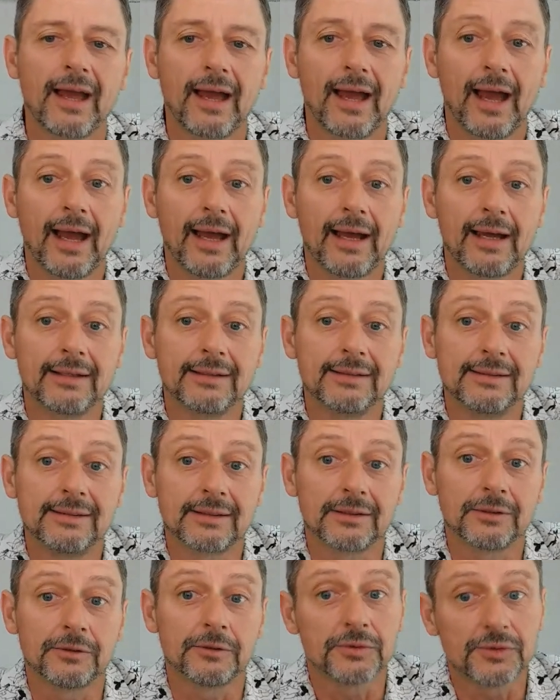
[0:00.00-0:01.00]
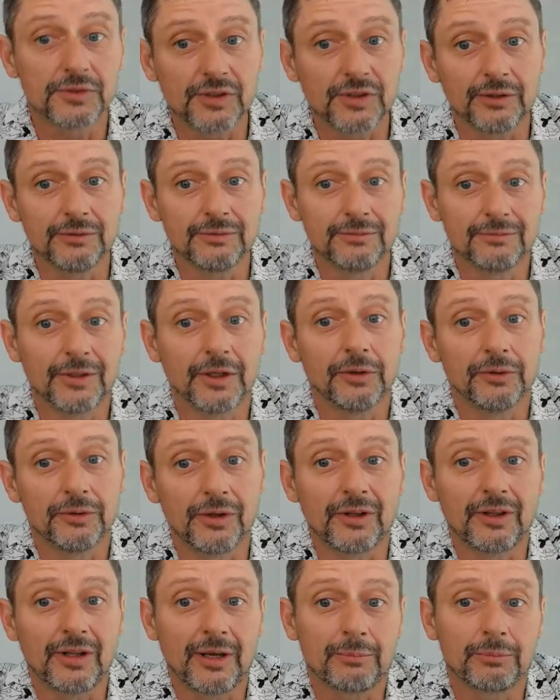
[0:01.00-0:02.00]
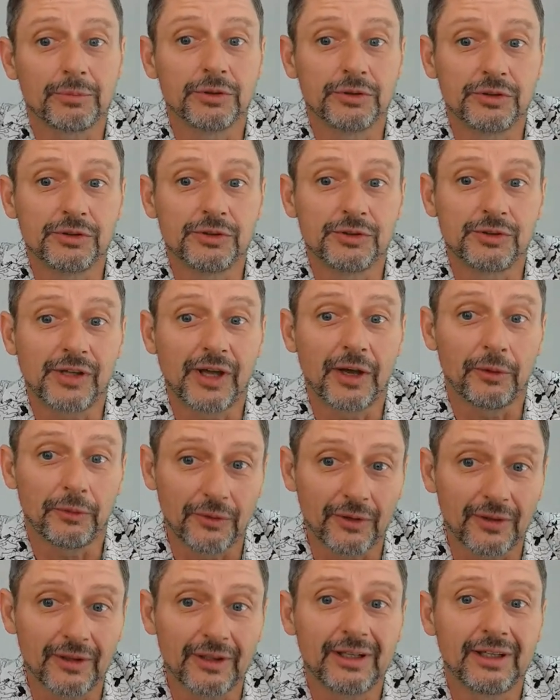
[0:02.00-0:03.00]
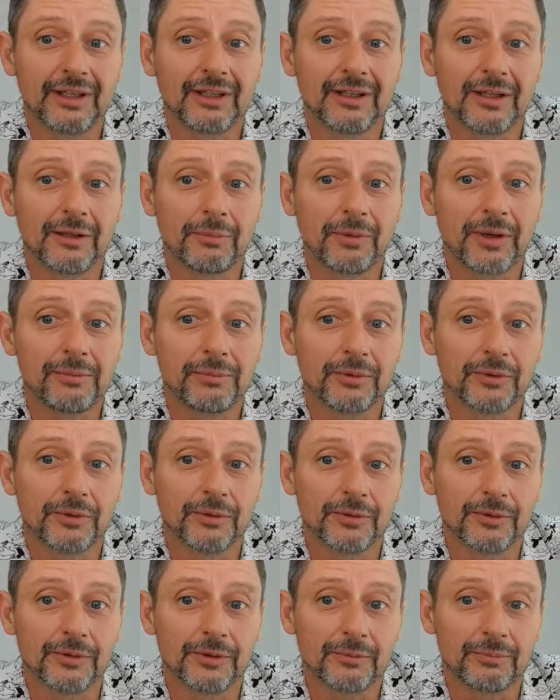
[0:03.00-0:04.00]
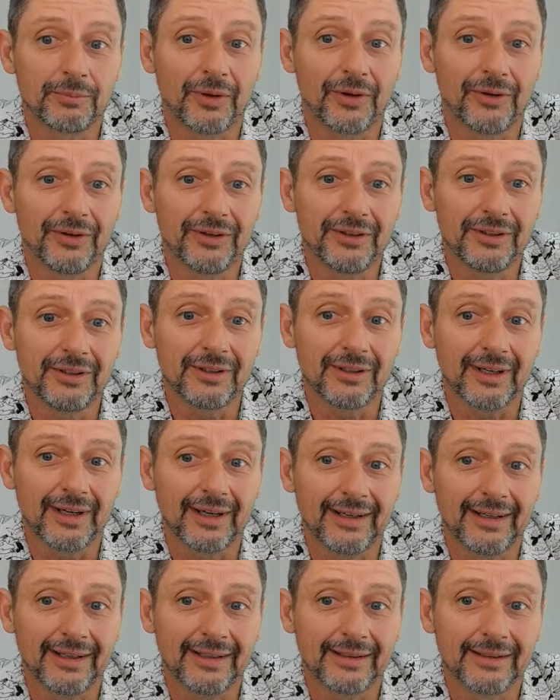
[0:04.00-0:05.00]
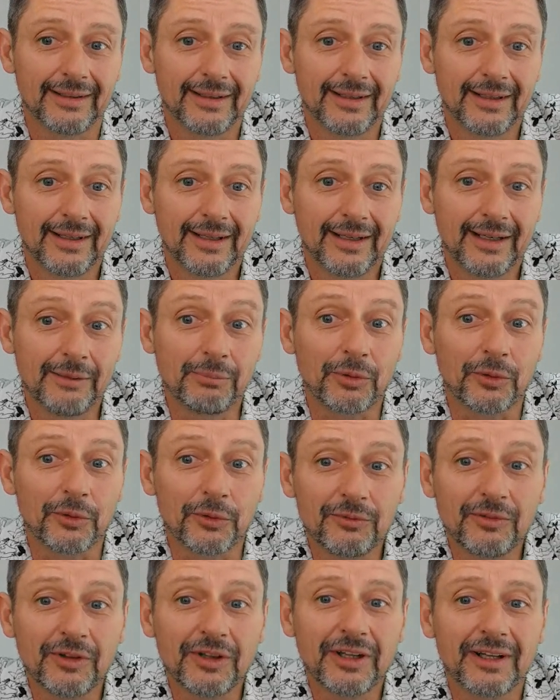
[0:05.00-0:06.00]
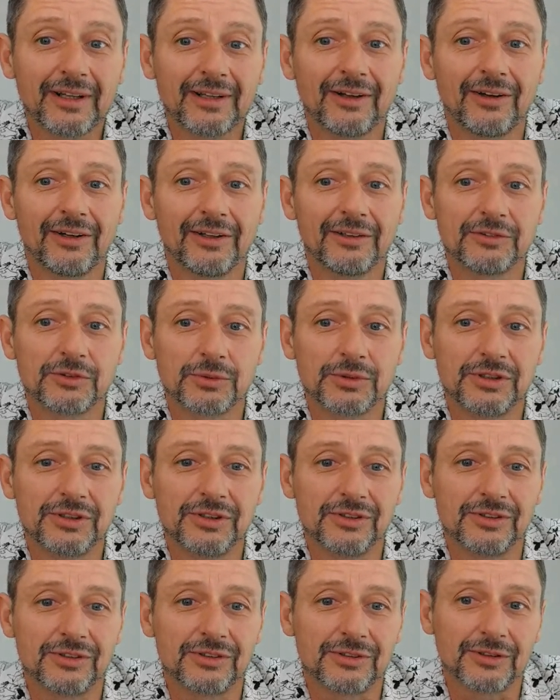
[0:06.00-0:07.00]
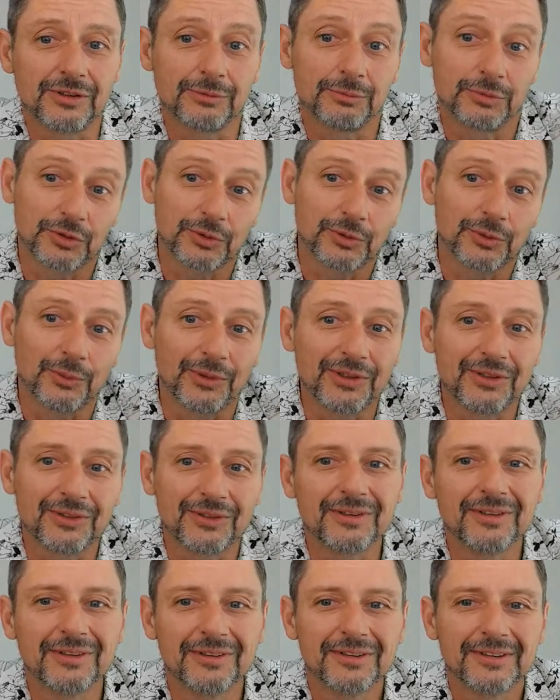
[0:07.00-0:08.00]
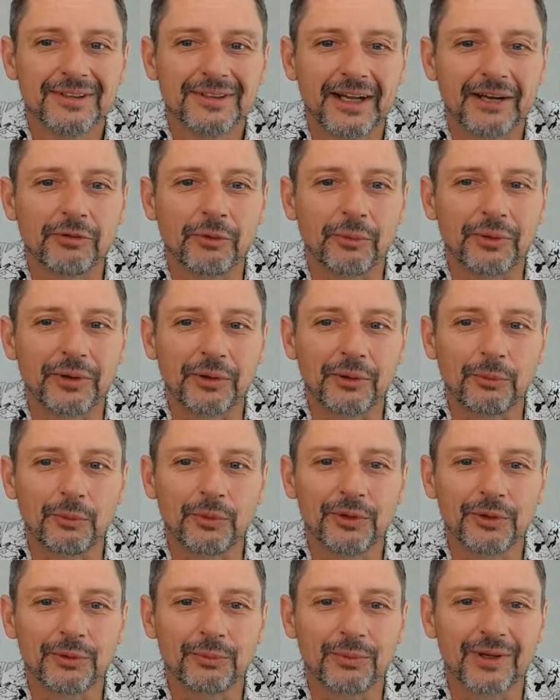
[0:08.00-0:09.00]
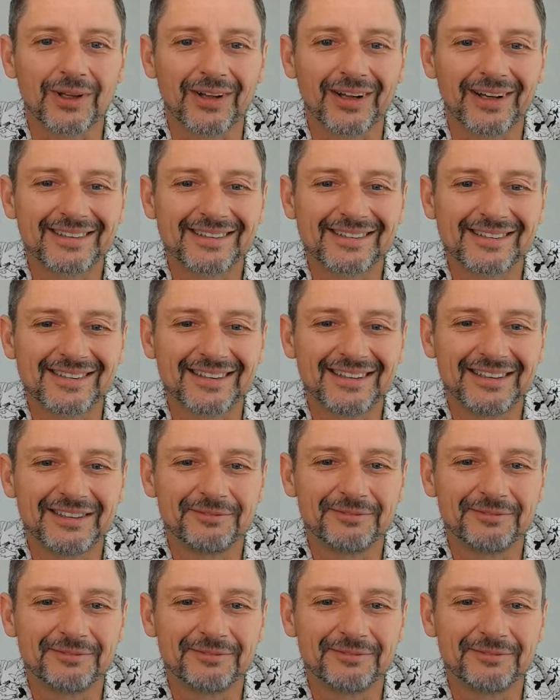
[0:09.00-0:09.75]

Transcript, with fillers: And also know that they're produced healthily and the people that behind it are improving their lives, which is, I'm sure, what everyone in the world would like to see.